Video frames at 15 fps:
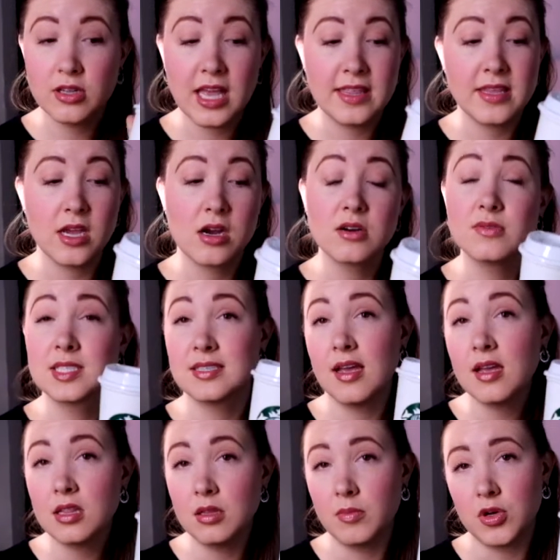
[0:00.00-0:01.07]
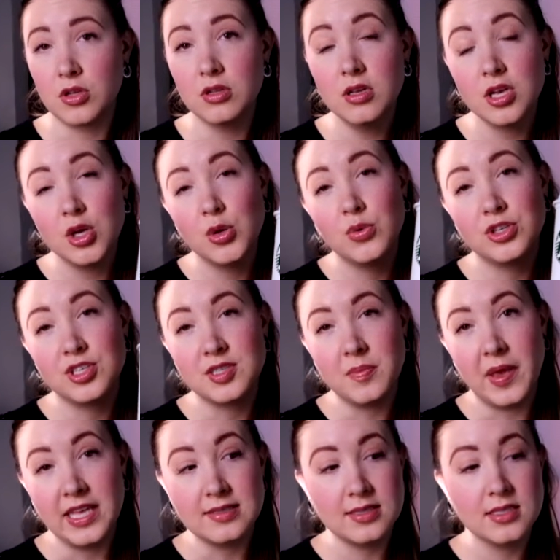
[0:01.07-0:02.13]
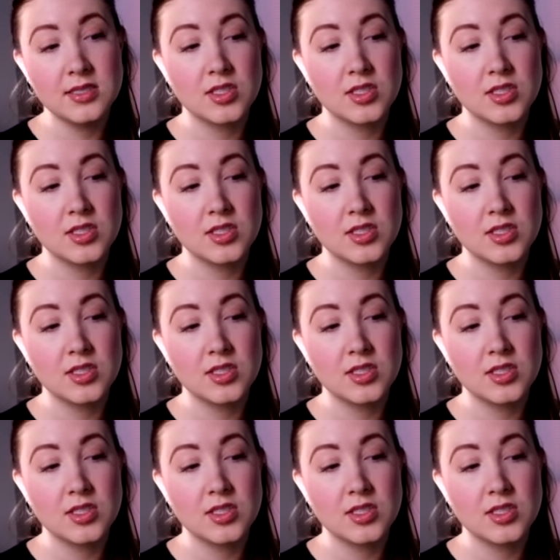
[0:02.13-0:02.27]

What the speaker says: and they are recyclable, which is amazing.